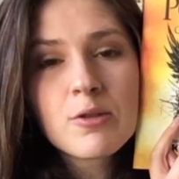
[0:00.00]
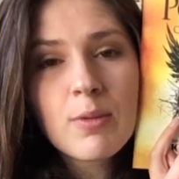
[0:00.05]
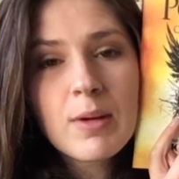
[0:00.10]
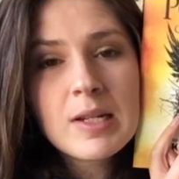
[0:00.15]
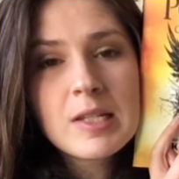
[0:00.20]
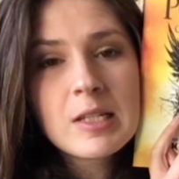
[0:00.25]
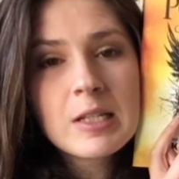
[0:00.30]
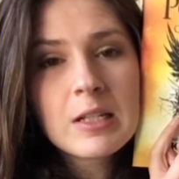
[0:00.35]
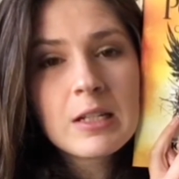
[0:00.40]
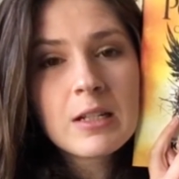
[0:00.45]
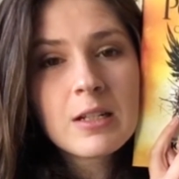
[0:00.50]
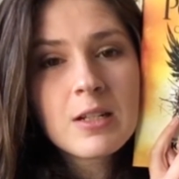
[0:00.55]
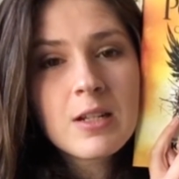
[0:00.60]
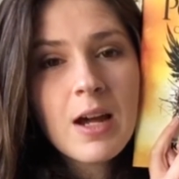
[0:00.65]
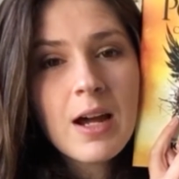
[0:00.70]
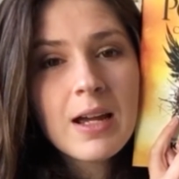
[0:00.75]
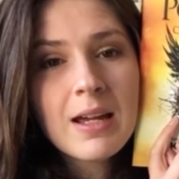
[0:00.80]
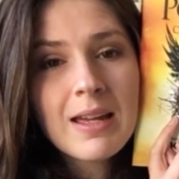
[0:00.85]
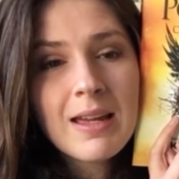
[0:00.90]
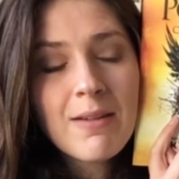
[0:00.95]
wasted an
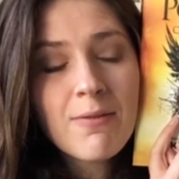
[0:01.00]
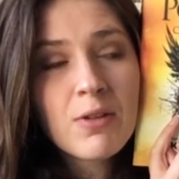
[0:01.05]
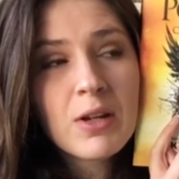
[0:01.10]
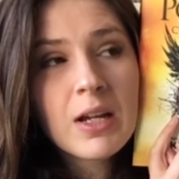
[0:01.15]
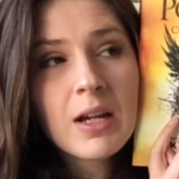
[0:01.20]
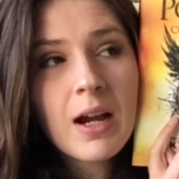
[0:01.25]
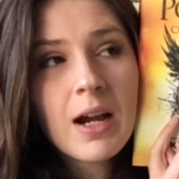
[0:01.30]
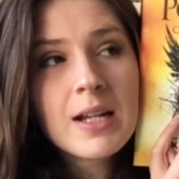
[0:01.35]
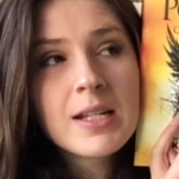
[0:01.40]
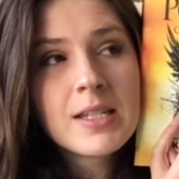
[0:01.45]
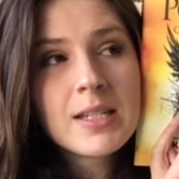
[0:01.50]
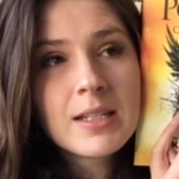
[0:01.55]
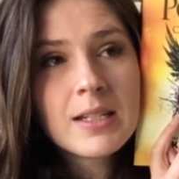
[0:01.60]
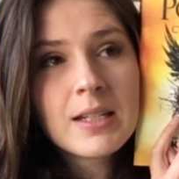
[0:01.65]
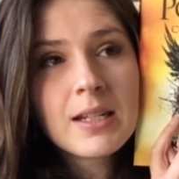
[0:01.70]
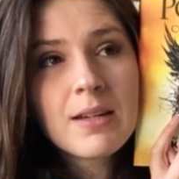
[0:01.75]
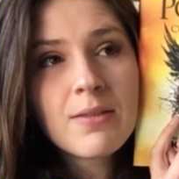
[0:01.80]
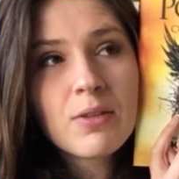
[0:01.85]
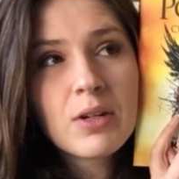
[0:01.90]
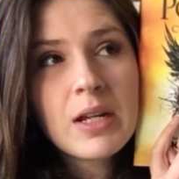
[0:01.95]
entire evening. I
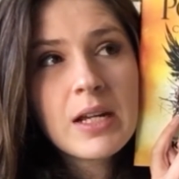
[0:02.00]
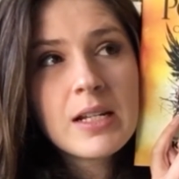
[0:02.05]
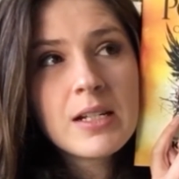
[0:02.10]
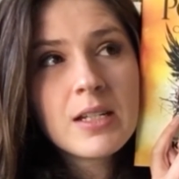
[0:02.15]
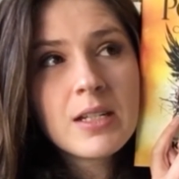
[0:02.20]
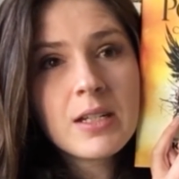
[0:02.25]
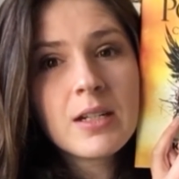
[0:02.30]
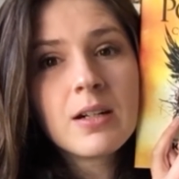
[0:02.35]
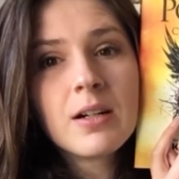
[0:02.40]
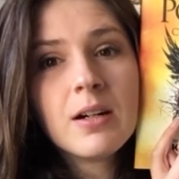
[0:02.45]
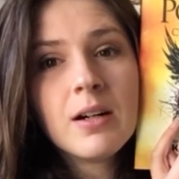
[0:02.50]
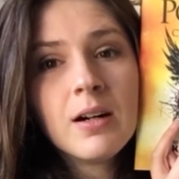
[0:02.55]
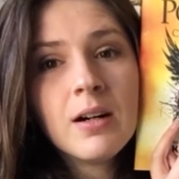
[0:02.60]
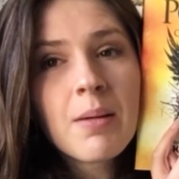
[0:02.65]
didn't even eat dinner.